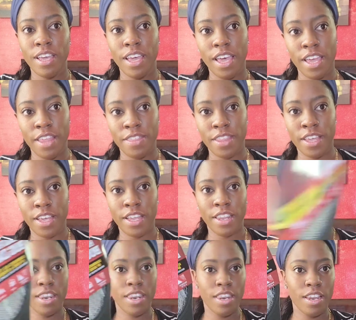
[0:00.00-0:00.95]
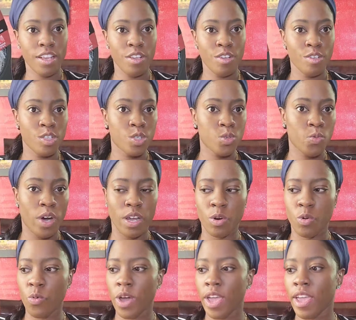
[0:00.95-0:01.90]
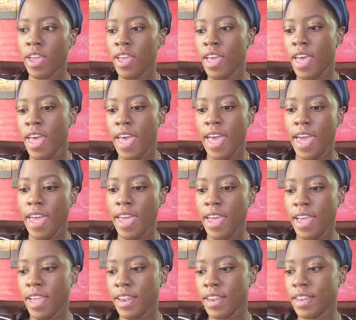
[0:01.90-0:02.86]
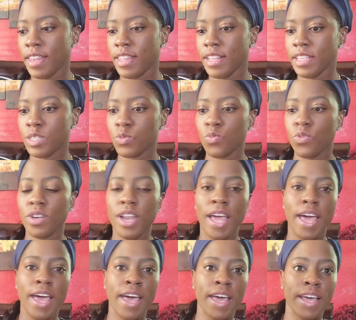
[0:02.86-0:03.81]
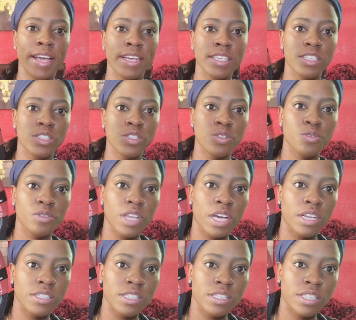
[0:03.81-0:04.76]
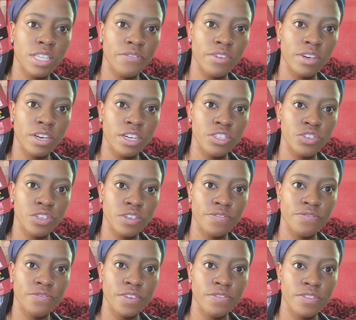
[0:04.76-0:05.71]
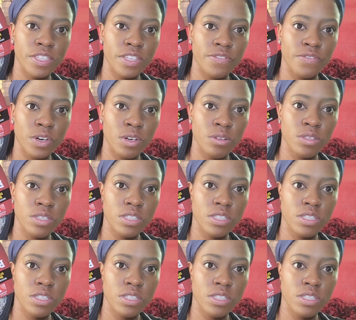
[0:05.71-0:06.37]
and then you swat away. And this one has 2,750 volts.